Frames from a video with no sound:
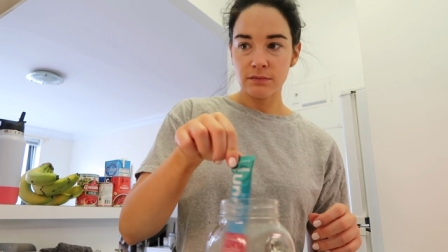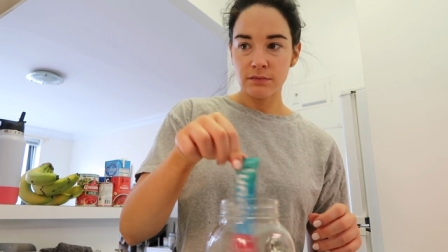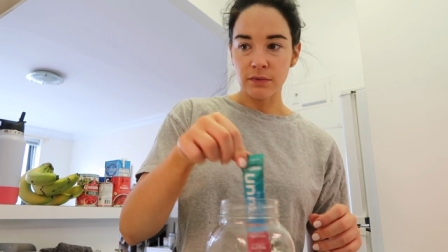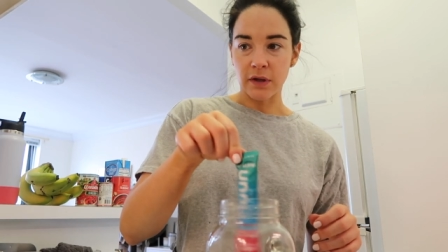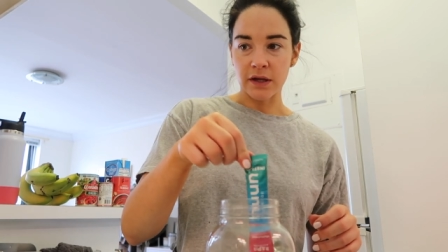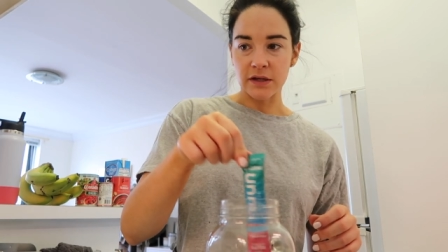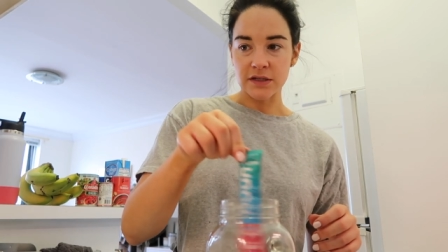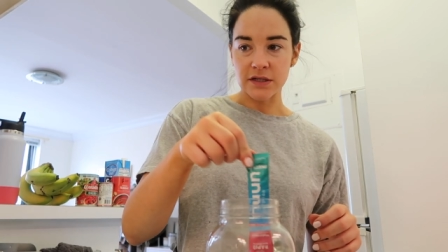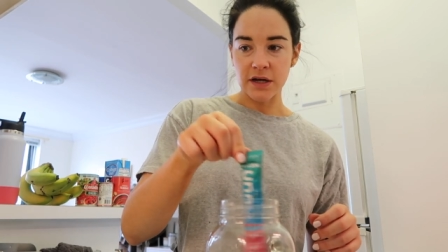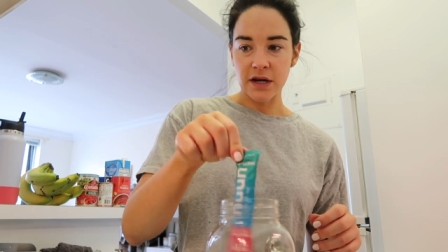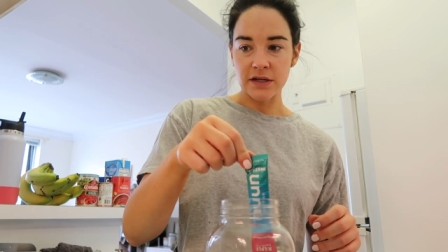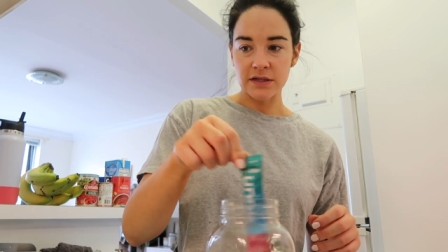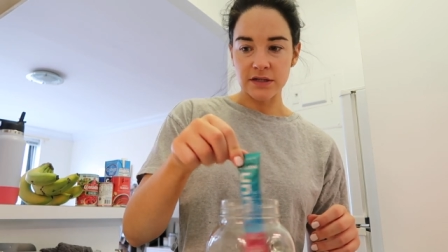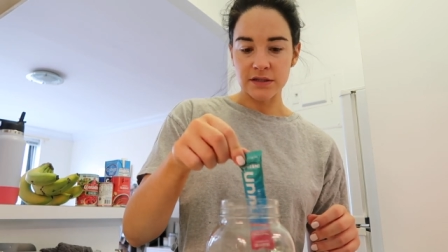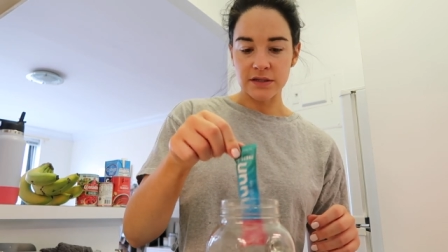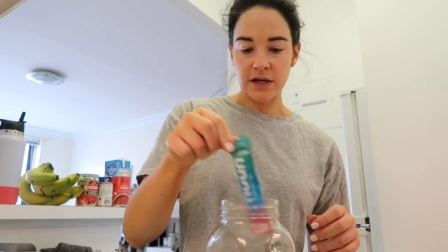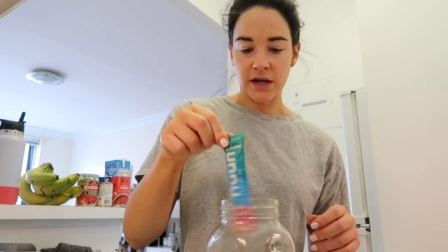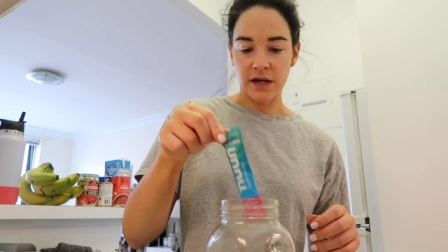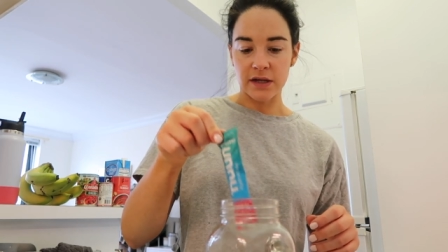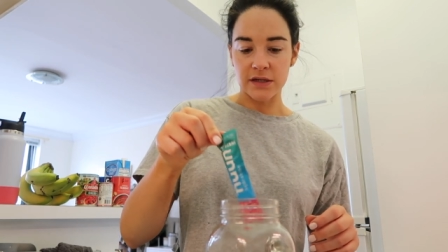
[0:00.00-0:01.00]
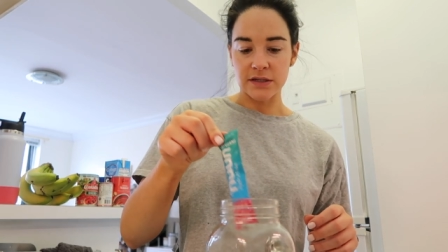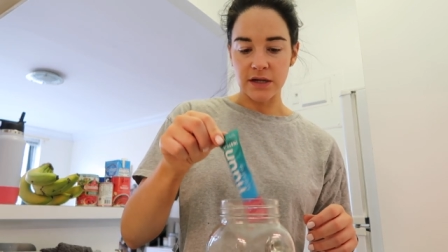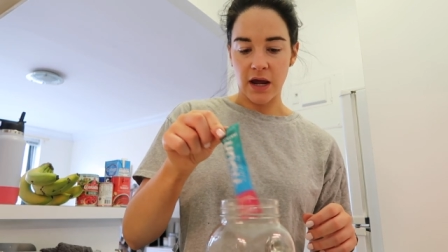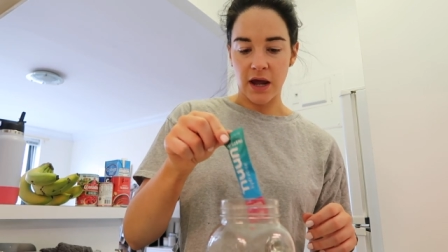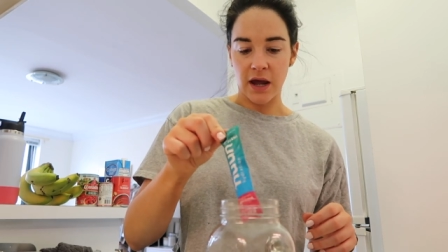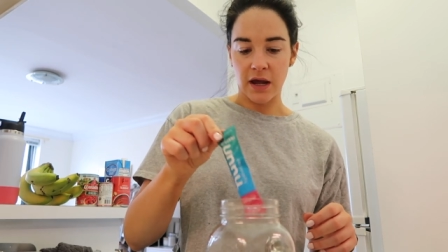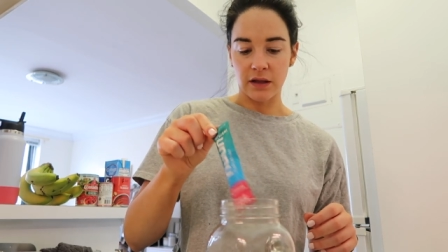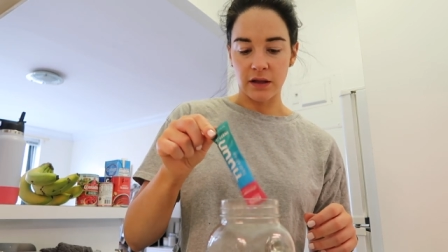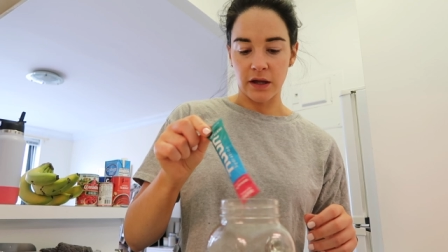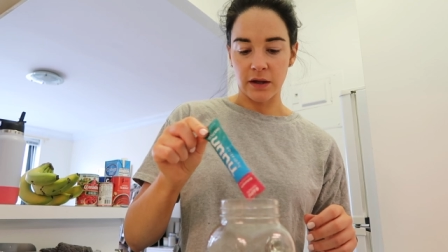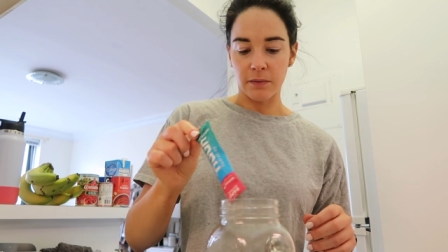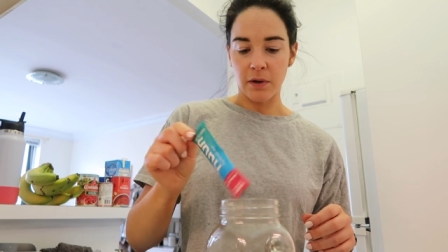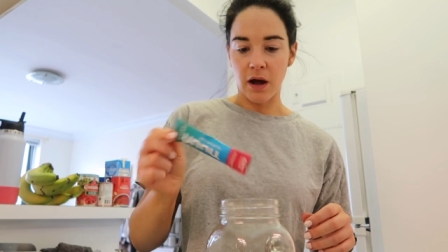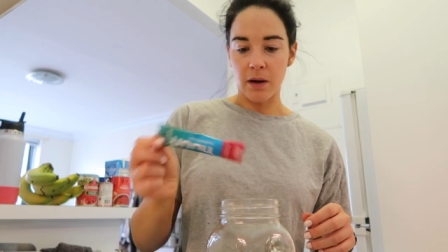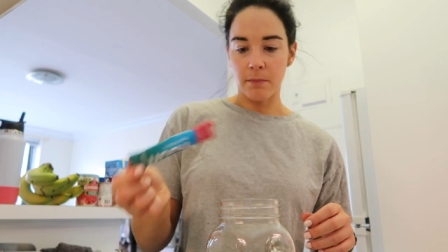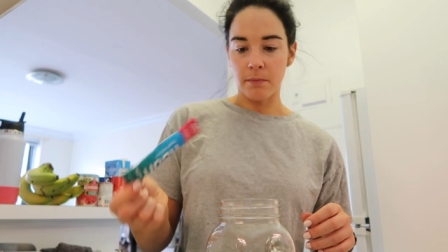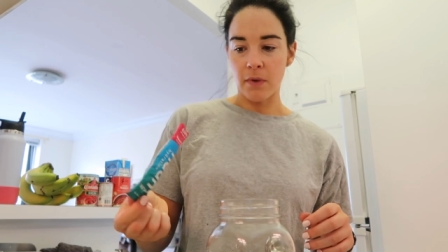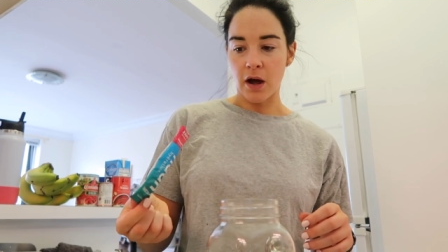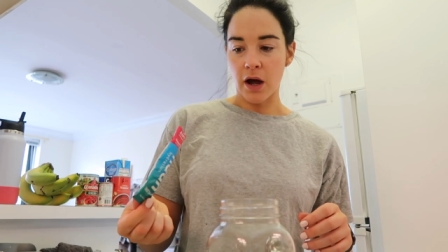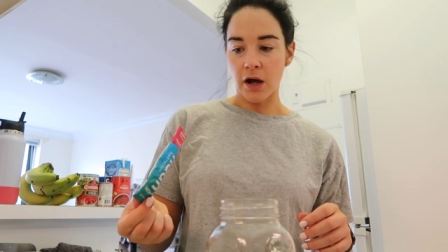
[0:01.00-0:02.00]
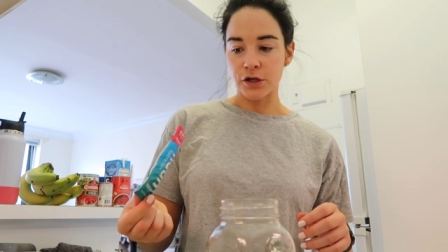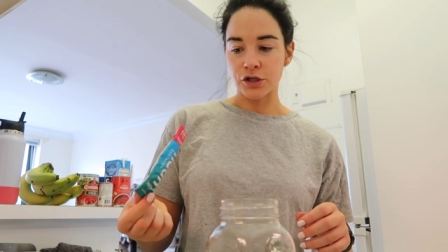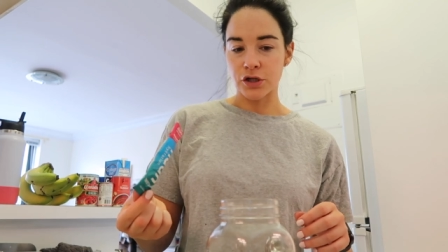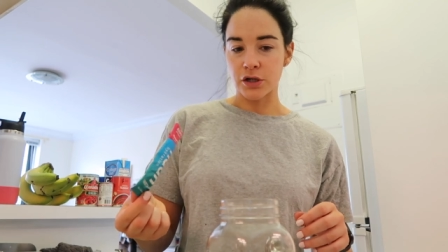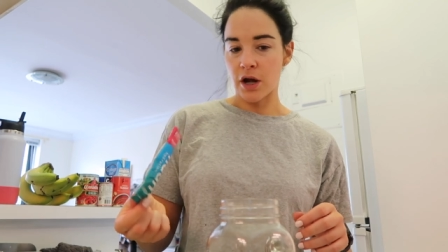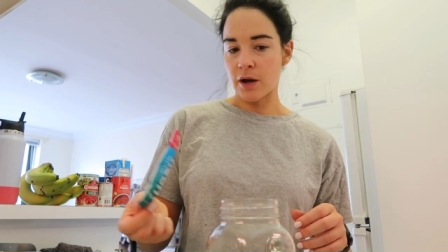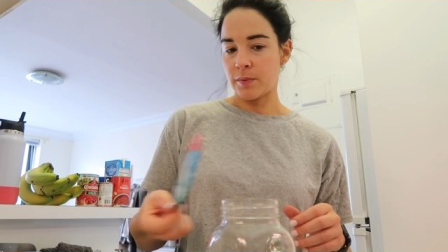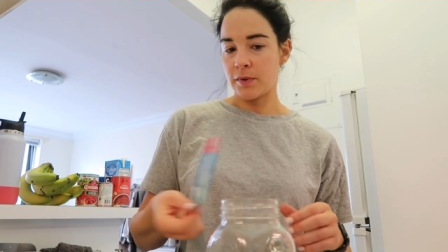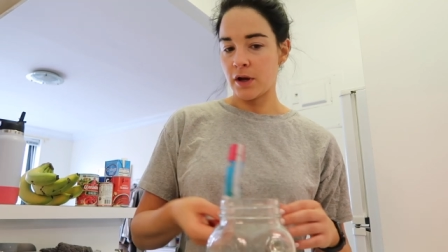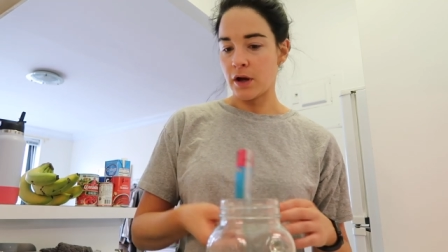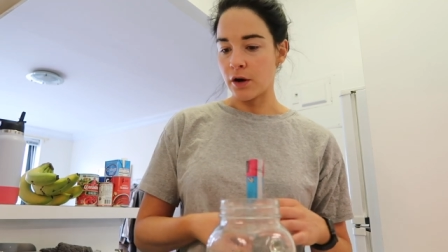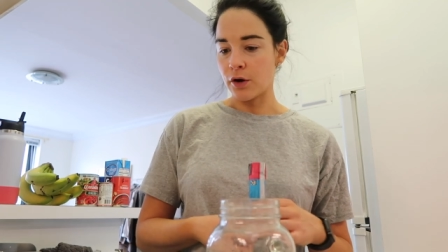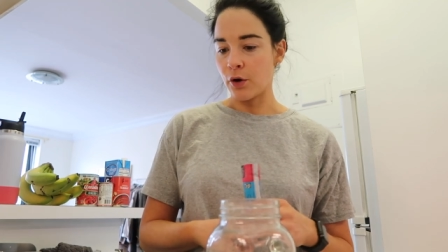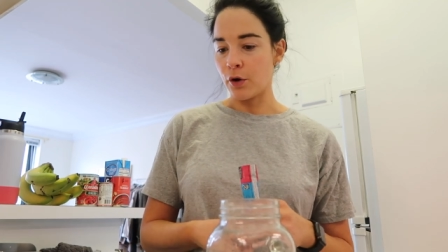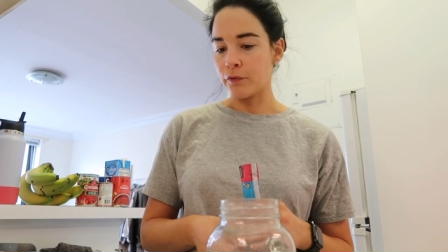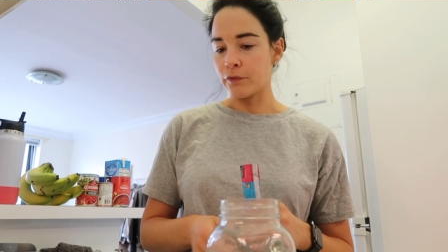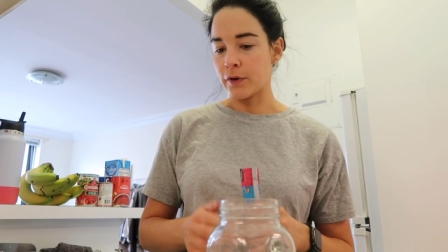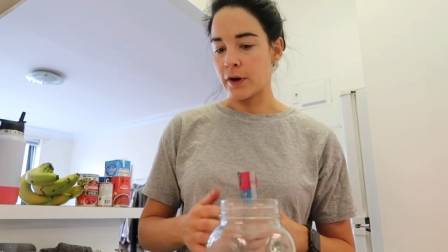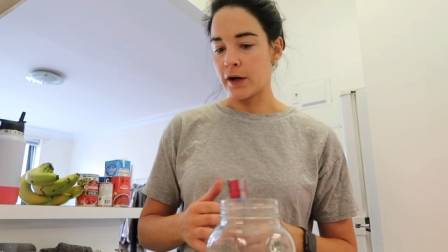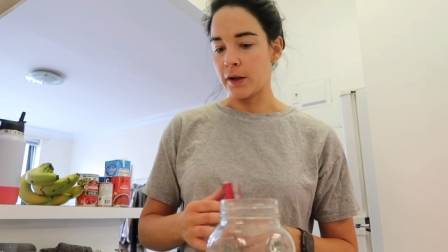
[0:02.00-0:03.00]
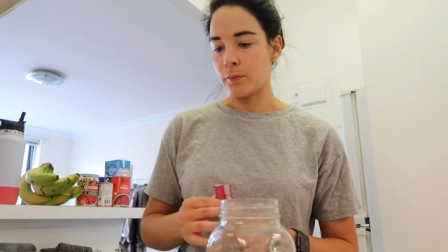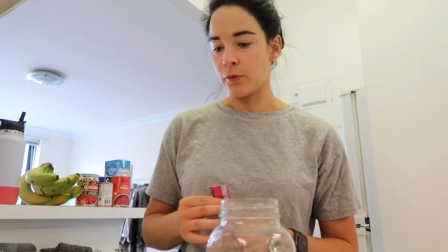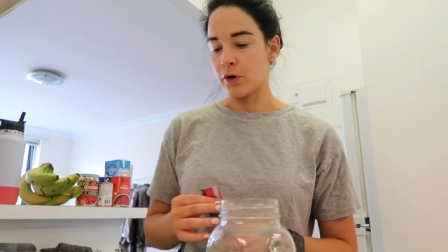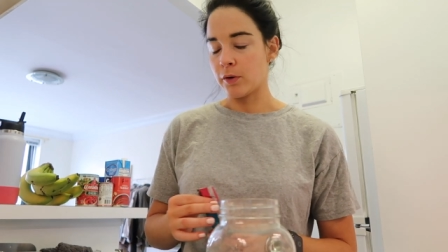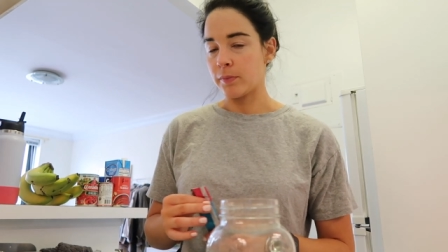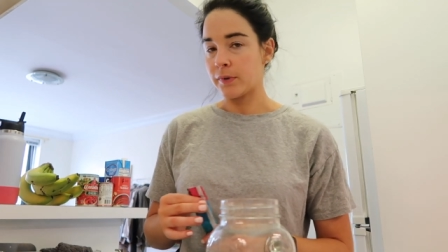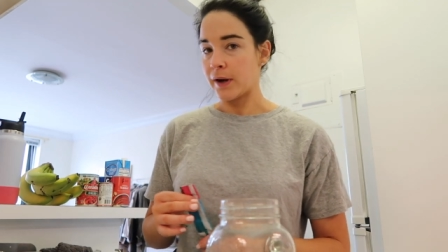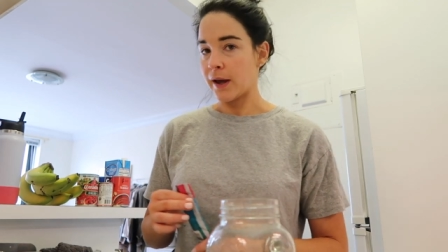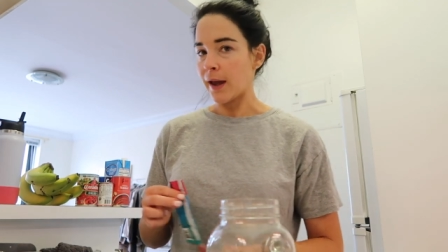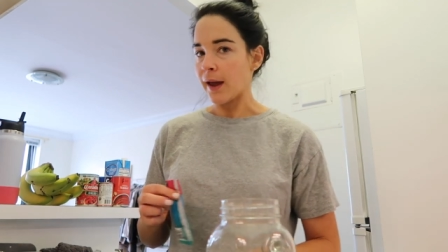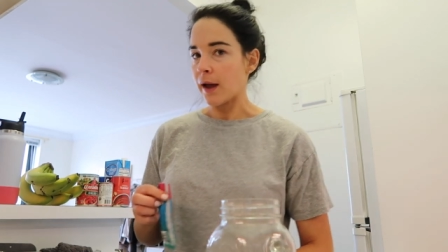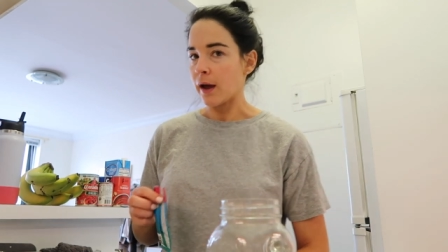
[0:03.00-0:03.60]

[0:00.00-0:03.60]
Like today's the second day, like I should not be hungover anymore, but I